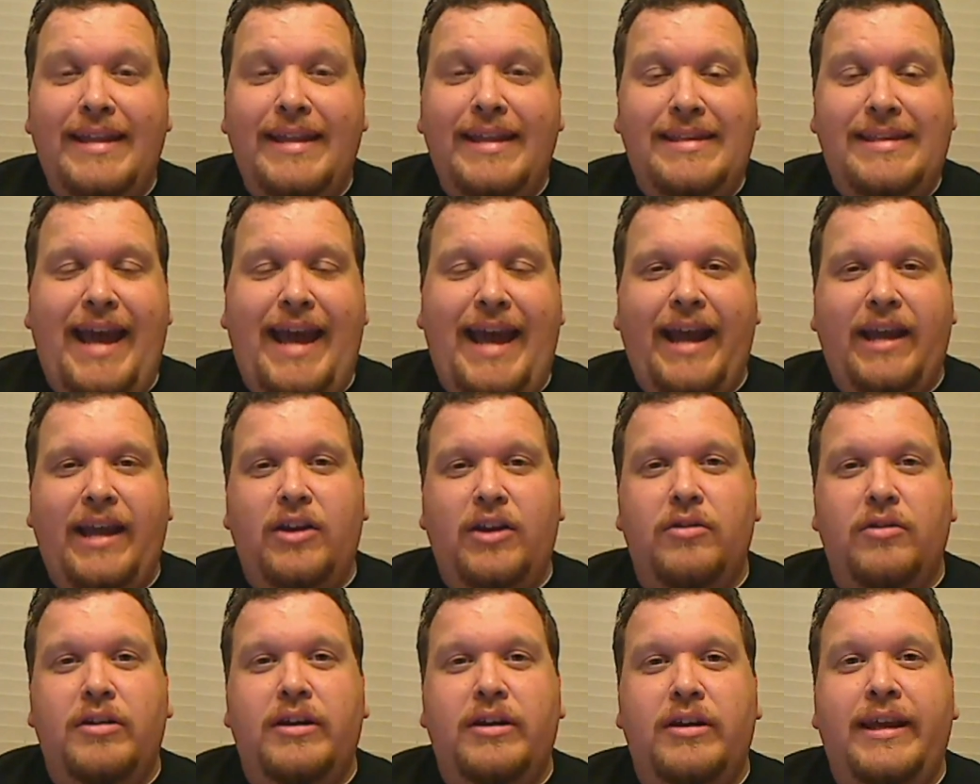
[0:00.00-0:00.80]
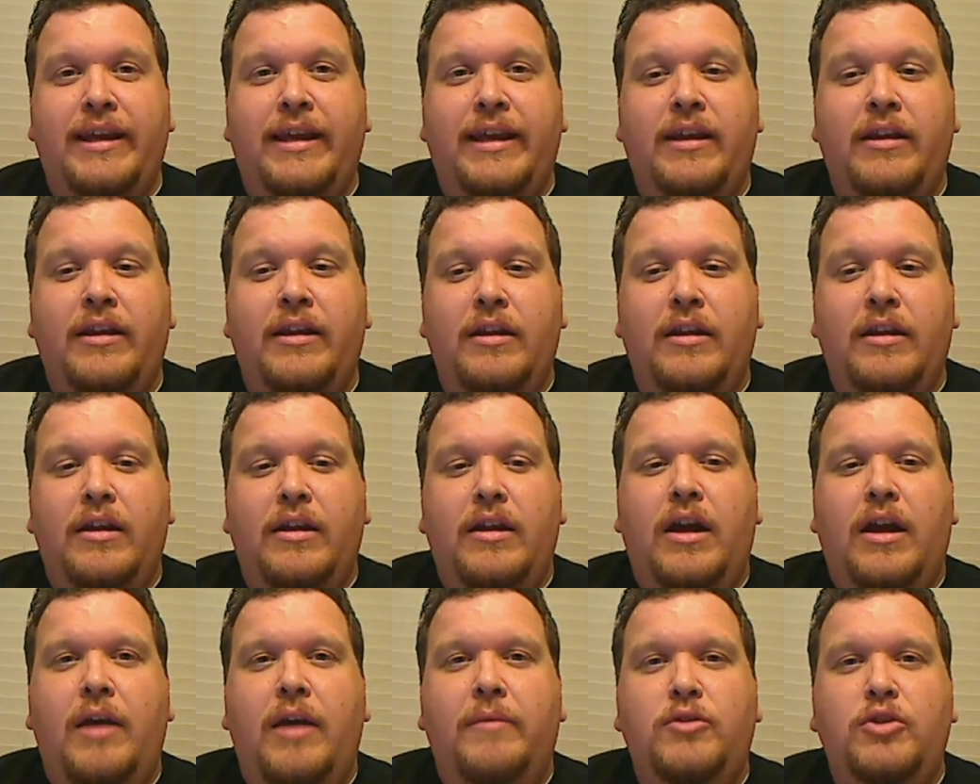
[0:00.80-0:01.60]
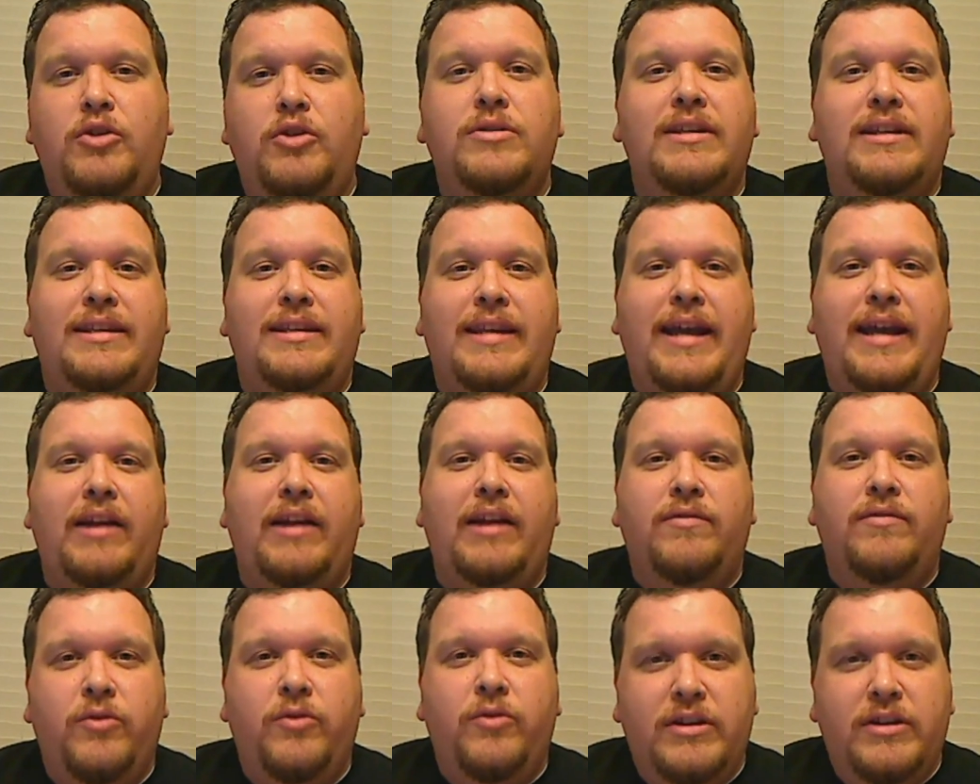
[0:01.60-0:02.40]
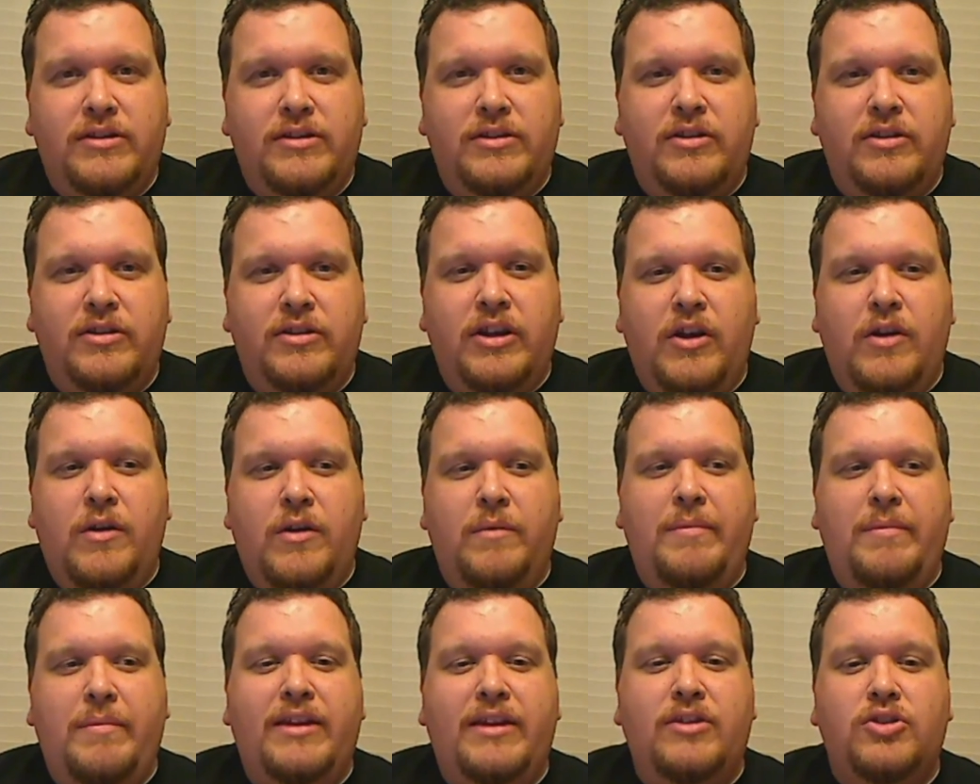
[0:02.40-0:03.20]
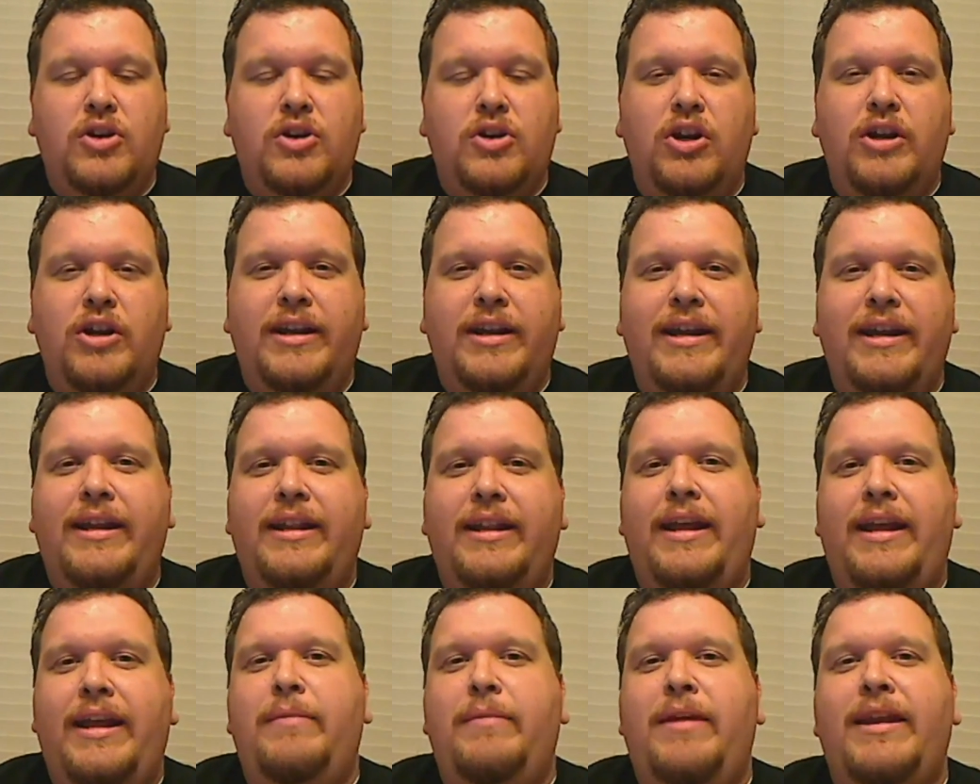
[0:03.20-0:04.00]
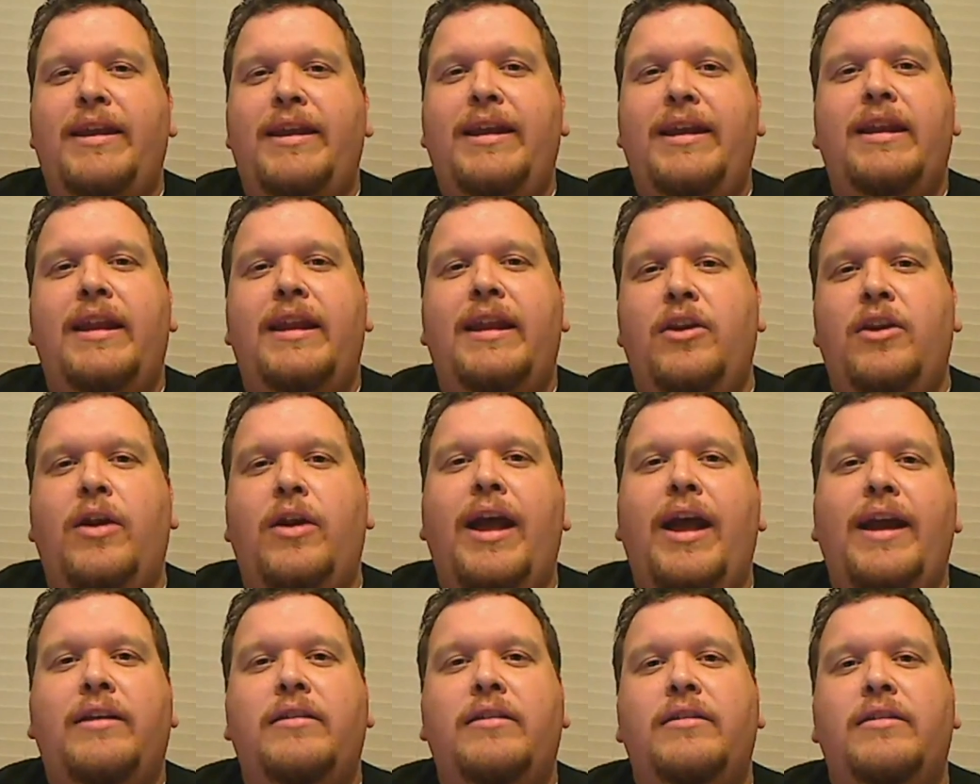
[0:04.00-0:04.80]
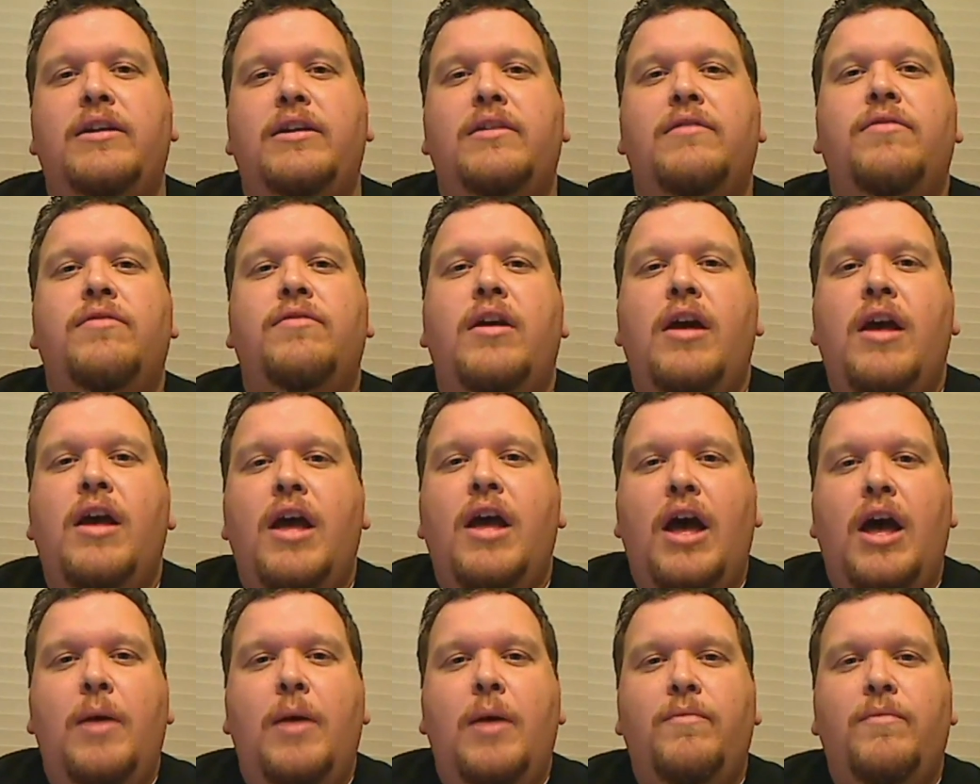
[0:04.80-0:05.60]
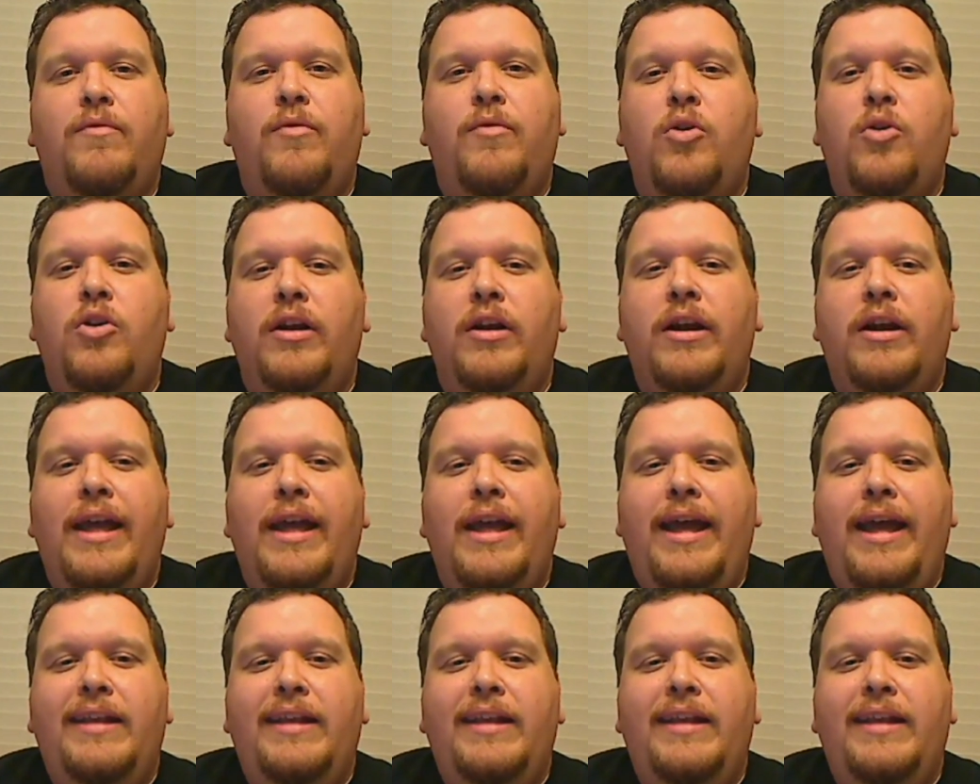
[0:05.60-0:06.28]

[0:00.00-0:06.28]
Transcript: a Daiquiri, using Daiquiri 4D Studio, make a target and make it an interactive for it.